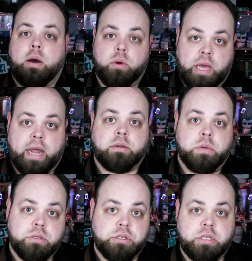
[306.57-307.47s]
how we act in
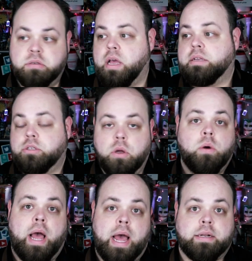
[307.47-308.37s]
mr g's class you
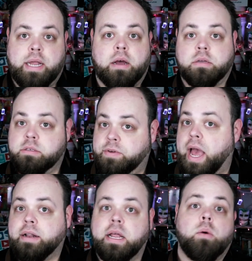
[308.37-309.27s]
don't act out because if you
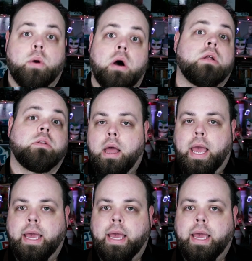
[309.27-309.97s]
act out out, we all lose.